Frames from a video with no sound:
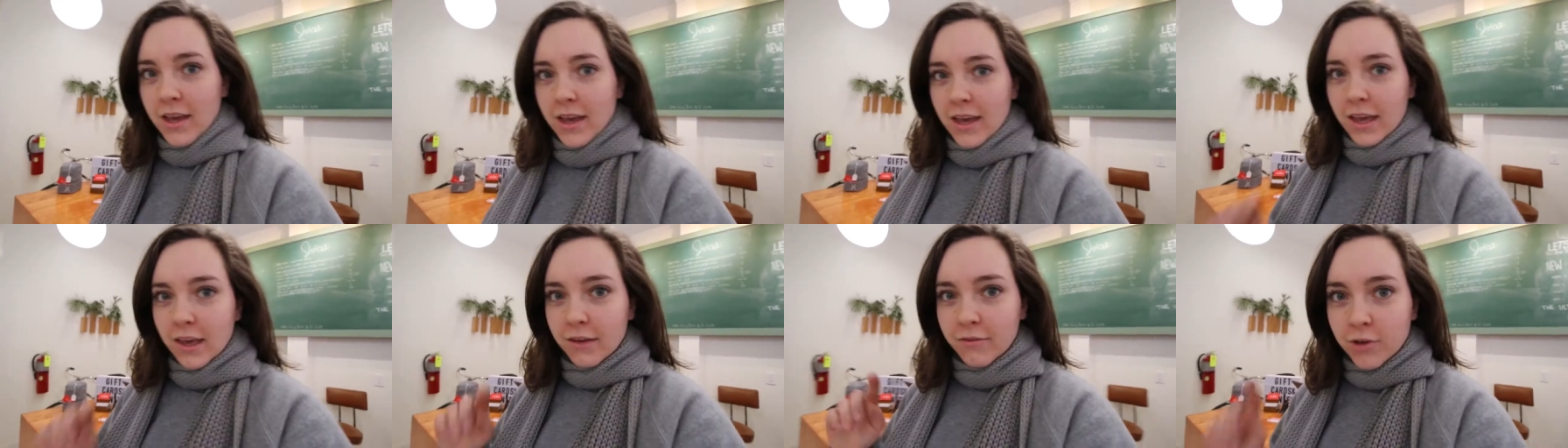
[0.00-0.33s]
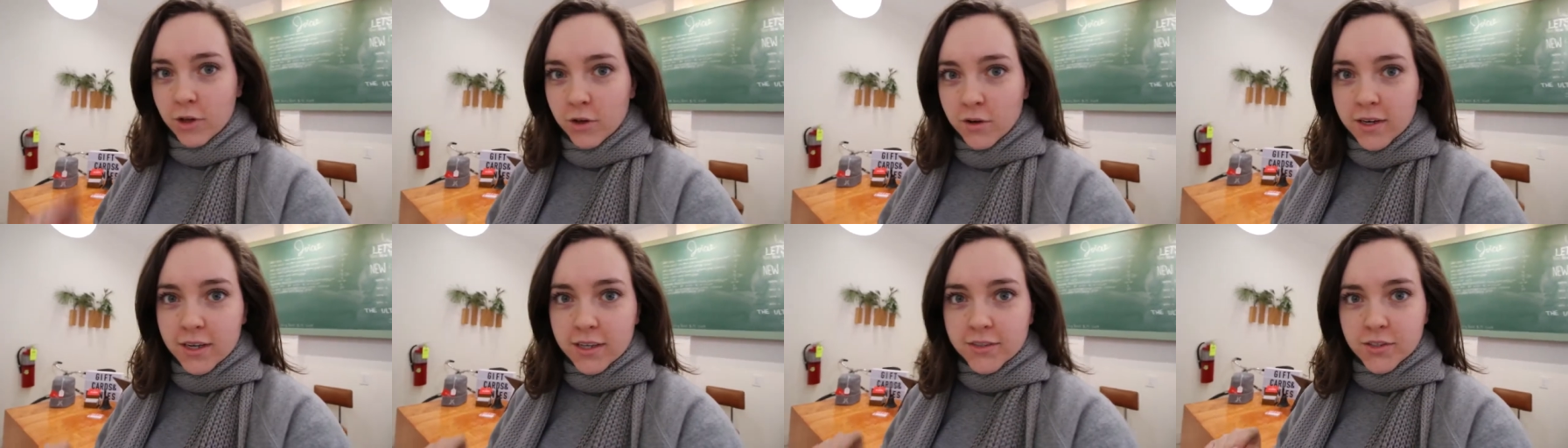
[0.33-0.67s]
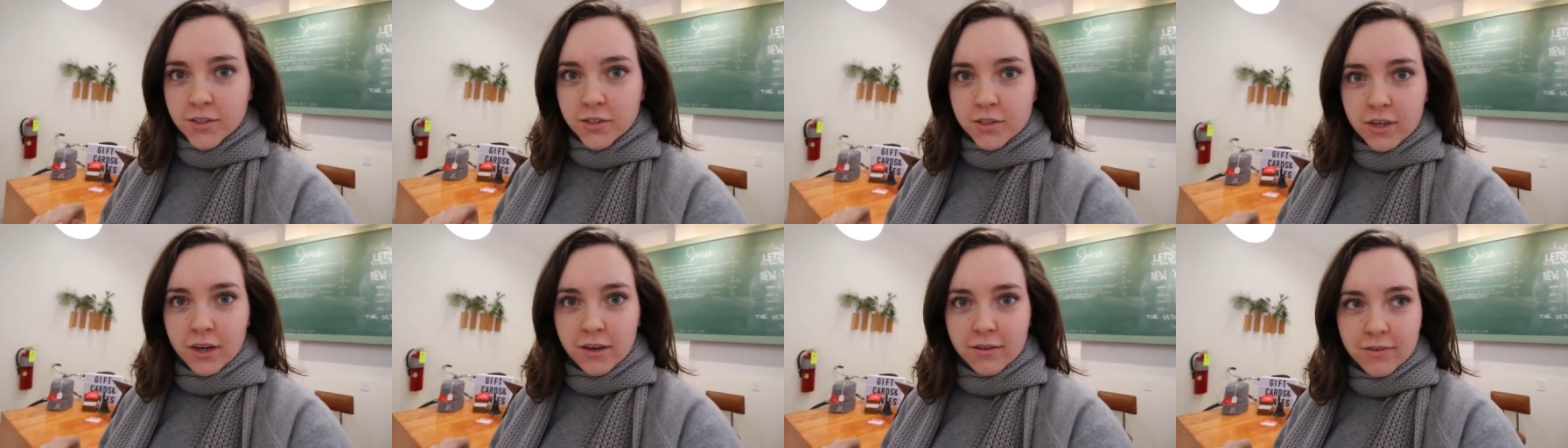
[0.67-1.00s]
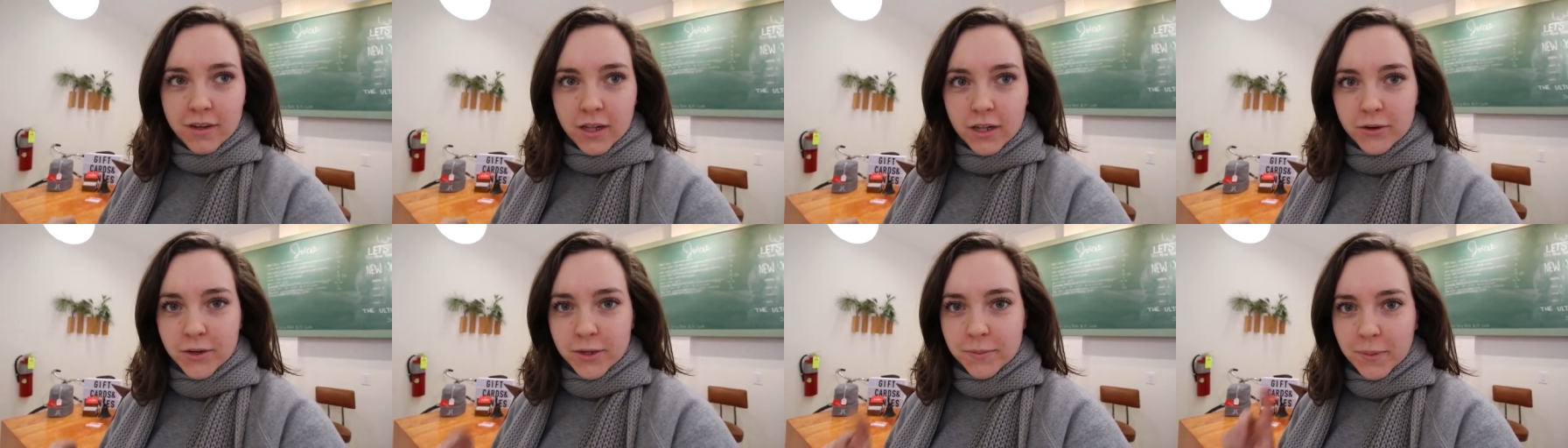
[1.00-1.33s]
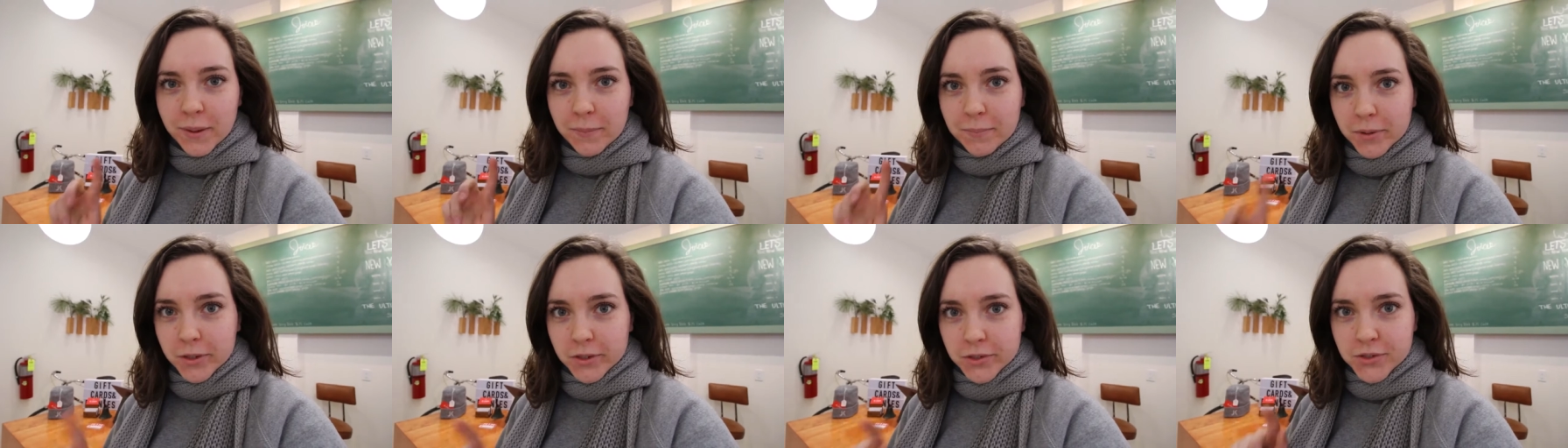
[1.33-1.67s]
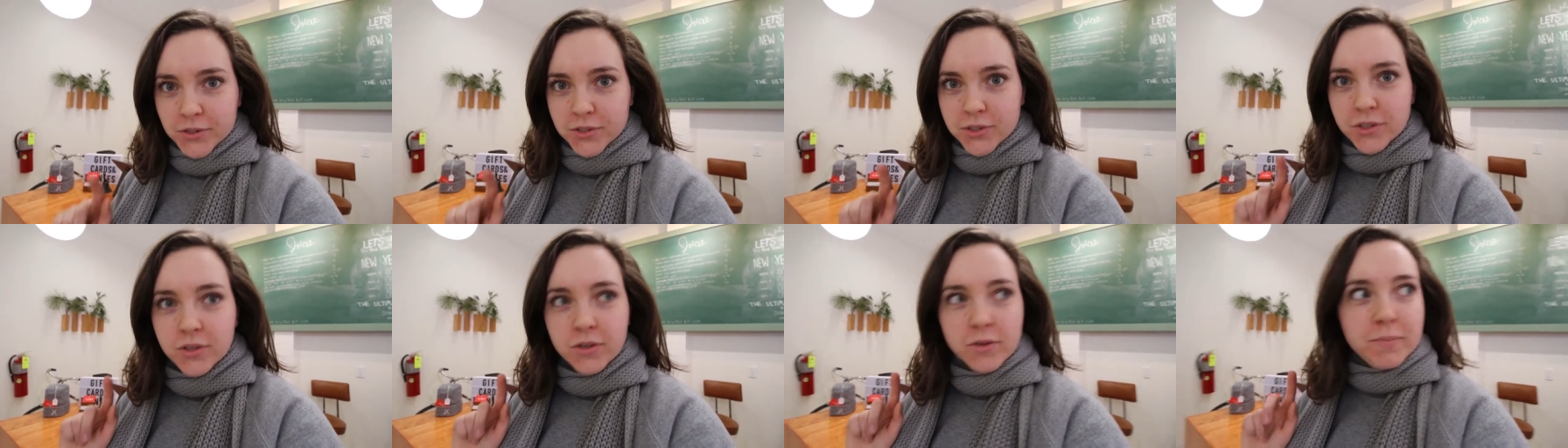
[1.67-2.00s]
If you guys are not following my
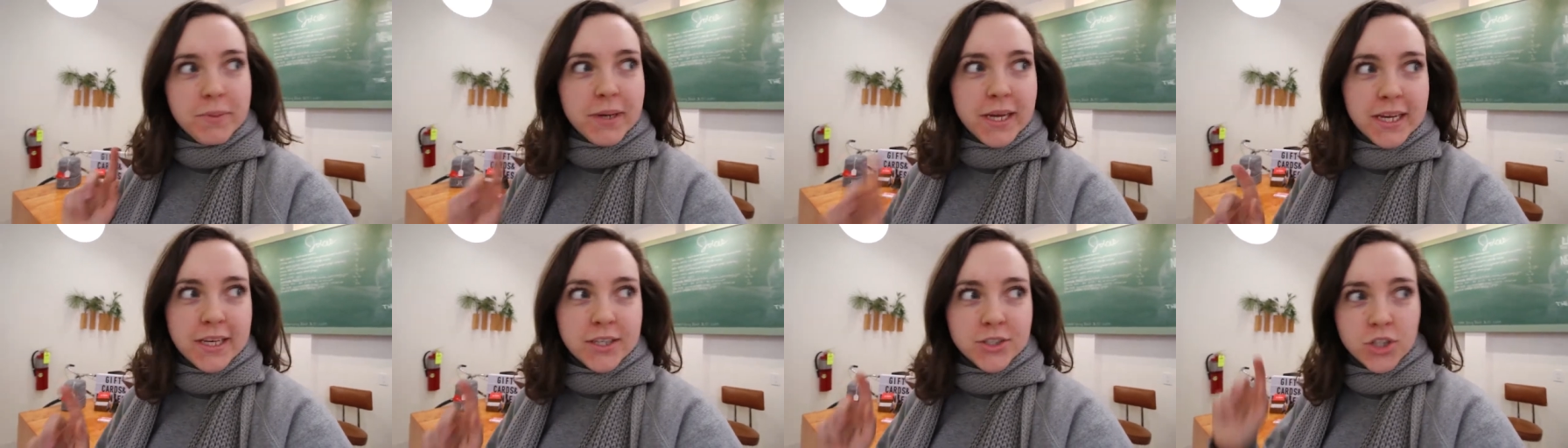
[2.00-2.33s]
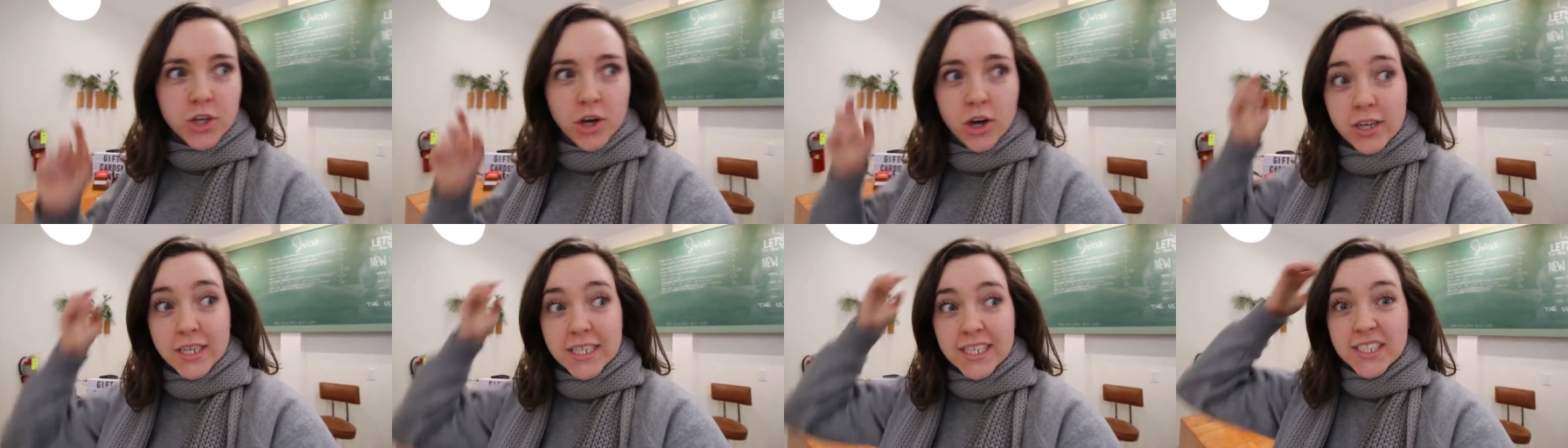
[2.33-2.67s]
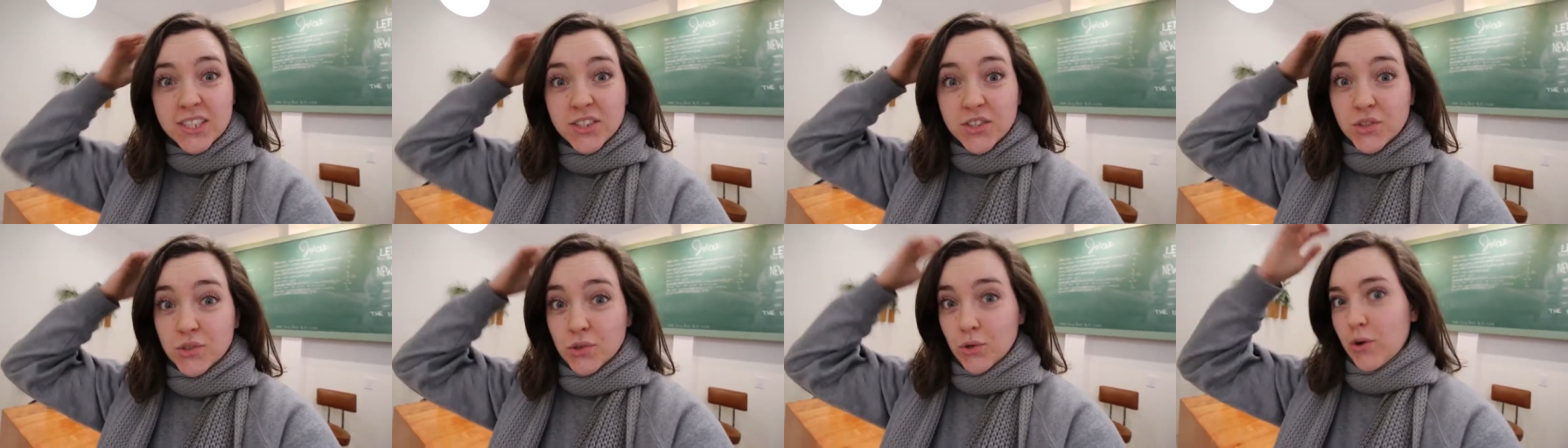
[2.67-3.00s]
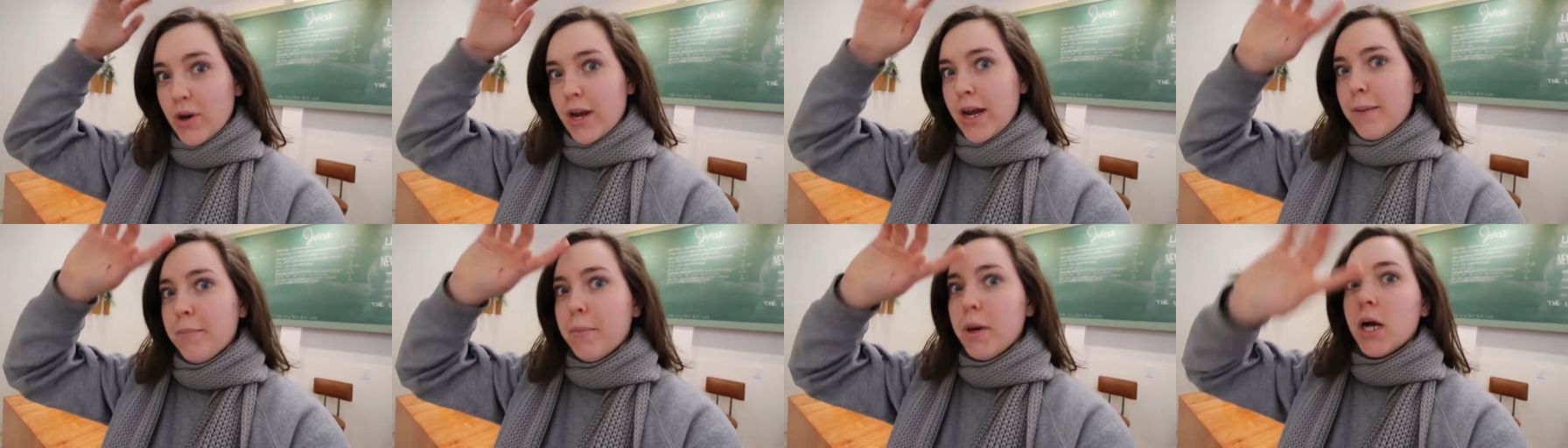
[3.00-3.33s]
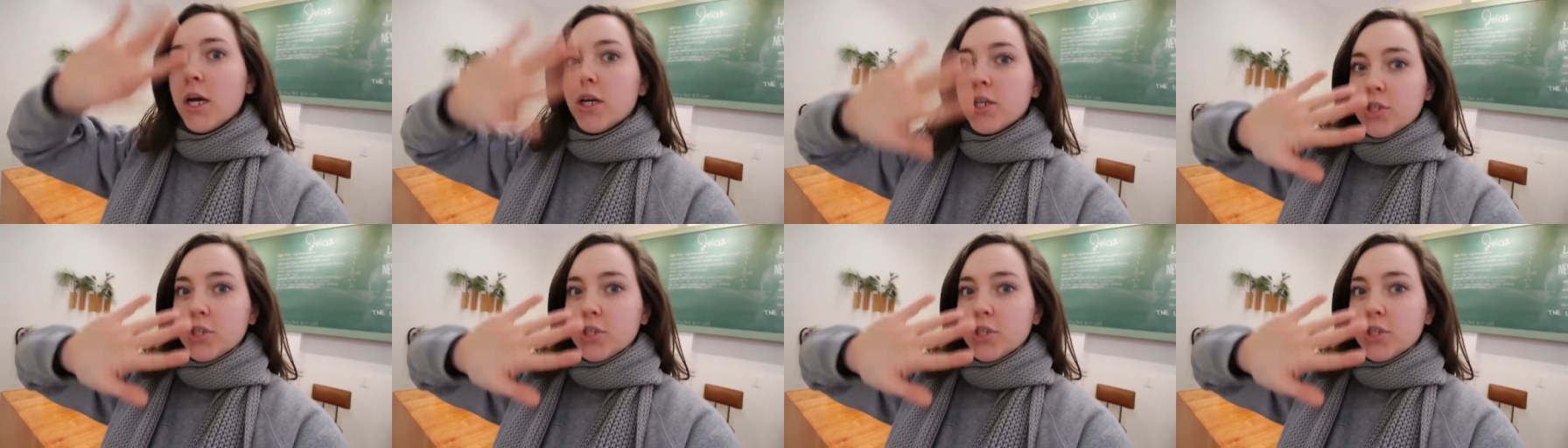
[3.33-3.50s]
personal page on Instagram,